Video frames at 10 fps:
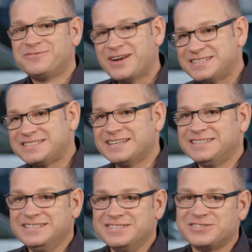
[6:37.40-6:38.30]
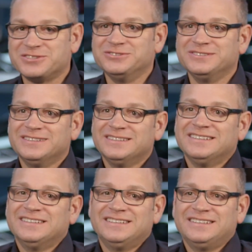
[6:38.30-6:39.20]
race down in his suit,
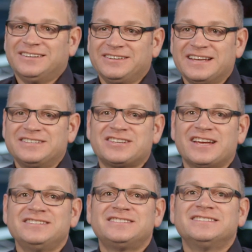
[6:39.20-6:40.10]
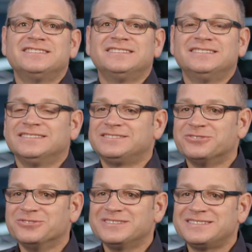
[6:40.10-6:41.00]
get changed in the
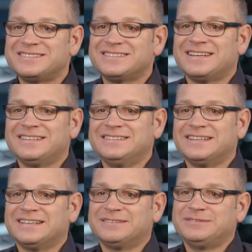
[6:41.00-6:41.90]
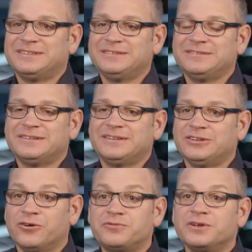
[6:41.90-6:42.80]
toilets, and
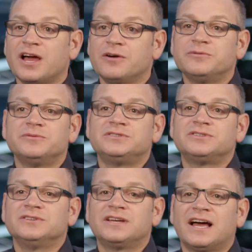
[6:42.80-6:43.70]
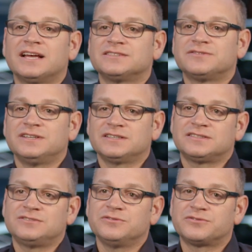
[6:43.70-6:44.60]
and off we go. We would tune cars for the
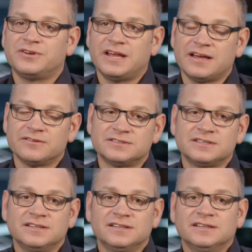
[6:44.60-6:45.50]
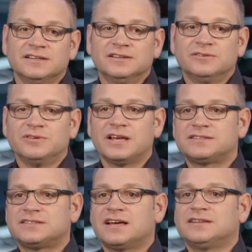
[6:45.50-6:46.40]
next 2 or 3 hours. Well, that
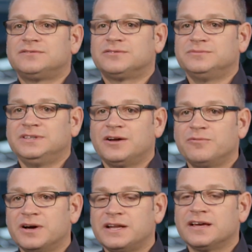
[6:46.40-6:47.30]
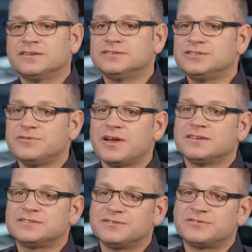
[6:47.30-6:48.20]
started from 1 hour to 2
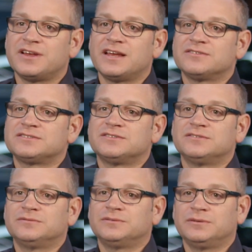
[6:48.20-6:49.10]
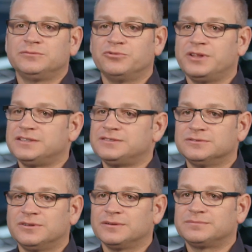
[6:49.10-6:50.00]
hours to 3 hours to then we were there till
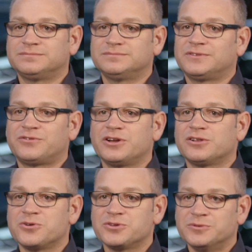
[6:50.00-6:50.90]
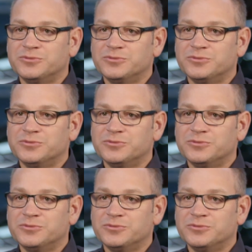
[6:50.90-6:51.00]
like 3 o'clock in the